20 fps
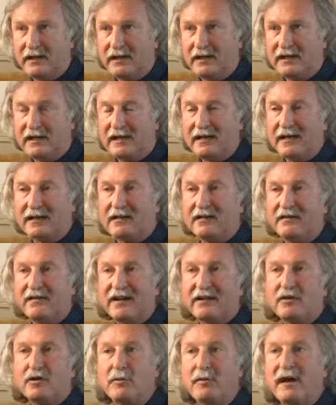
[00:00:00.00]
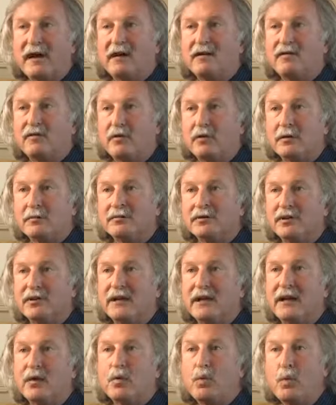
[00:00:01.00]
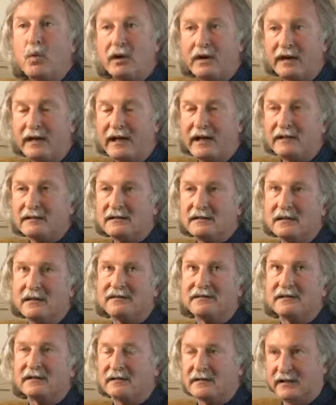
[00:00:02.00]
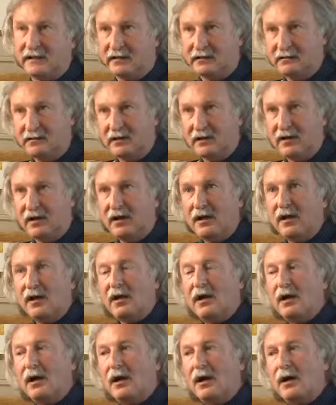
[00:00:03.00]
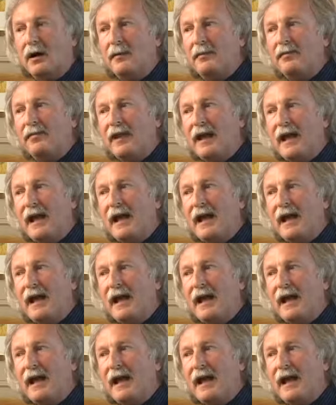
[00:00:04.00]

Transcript: And I like the Vectomega form, so you're taking 1 a day instead of 16. I